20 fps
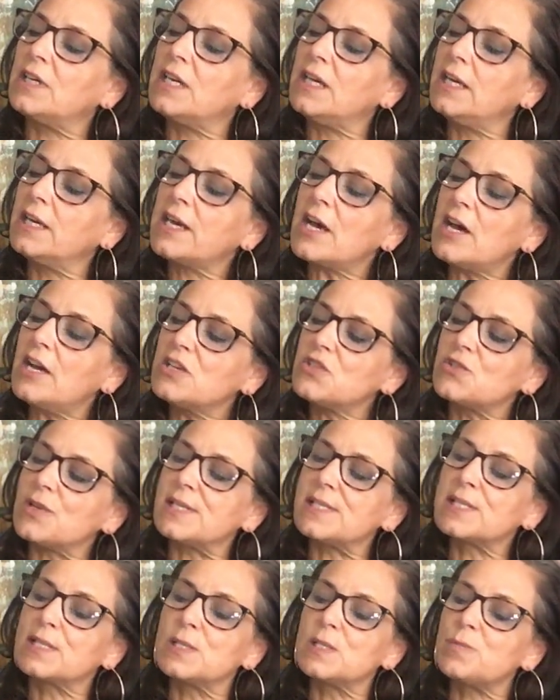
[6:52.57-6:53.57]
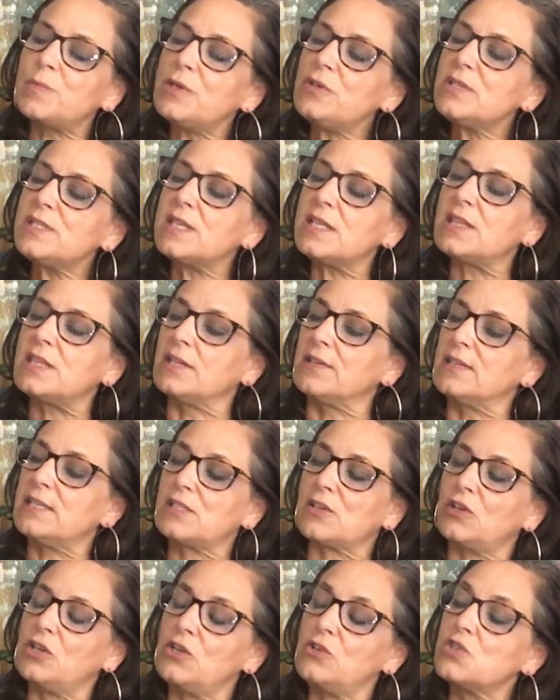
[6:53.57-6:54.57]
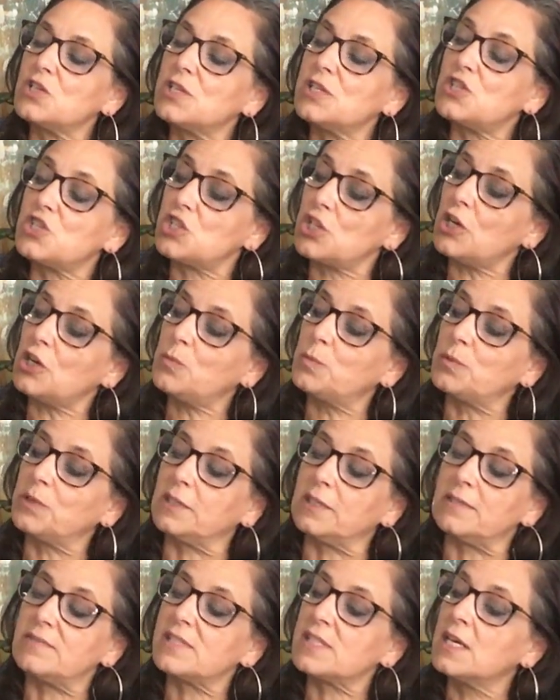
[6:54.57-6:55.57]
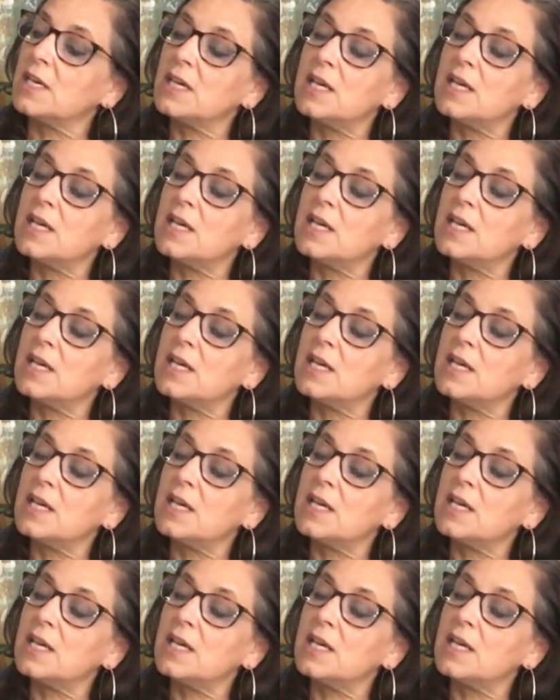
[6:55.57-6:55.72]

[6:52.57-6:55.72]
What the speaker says: In contrast, conspiracy theories are usually shared beliefs